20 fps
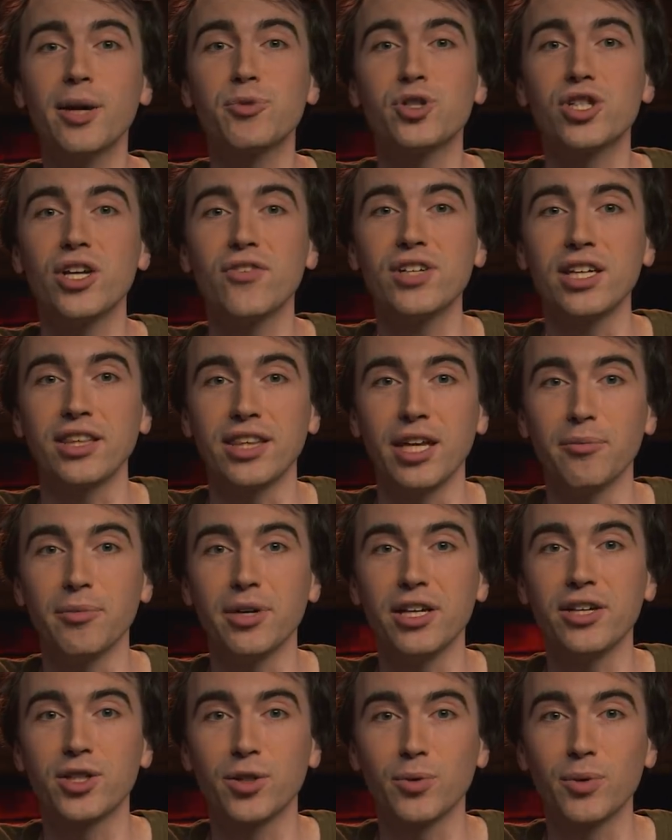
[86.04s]
up shifting them
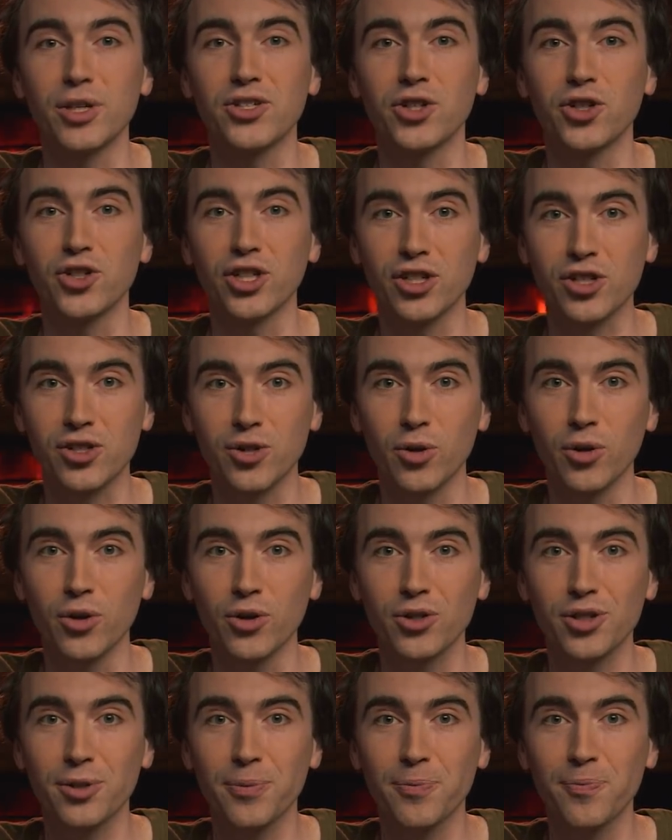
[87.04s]
into researching
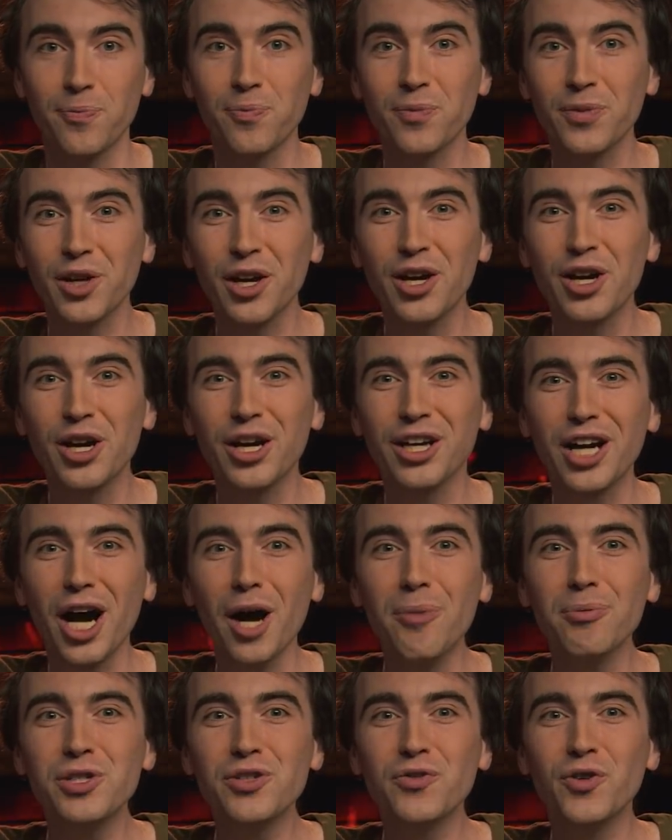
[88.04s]
souls.
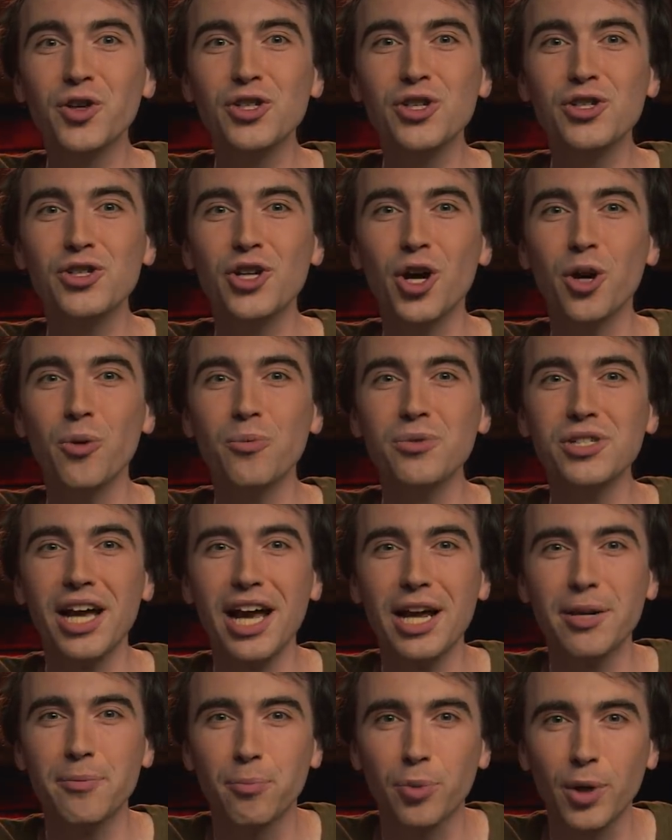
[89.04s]
Goblins vs. Gnomes
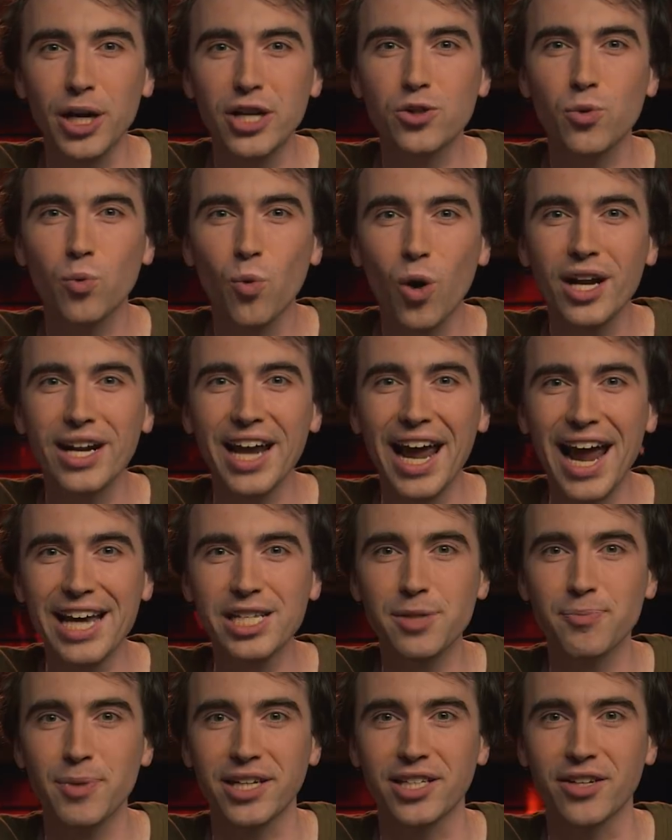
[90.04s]
had embraced one
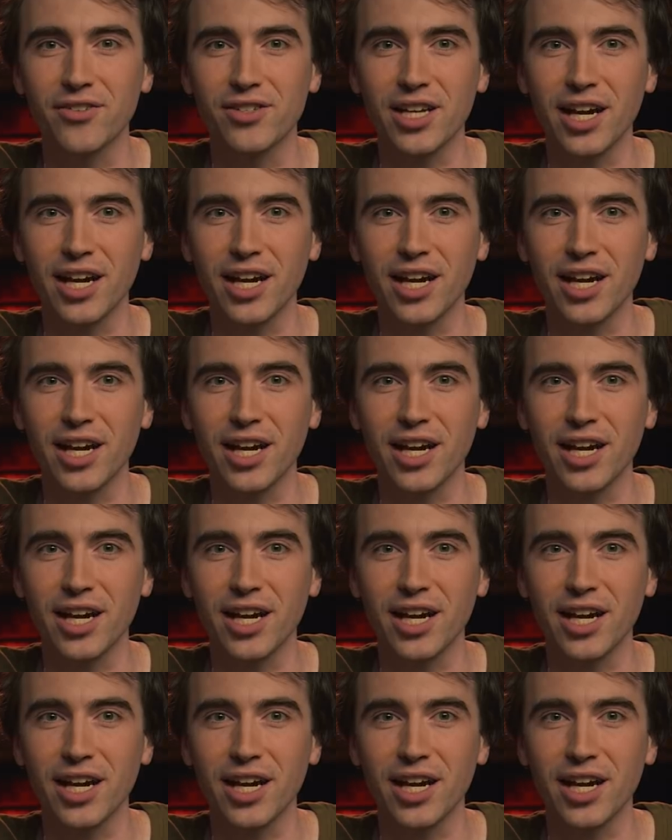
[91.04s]
aspect of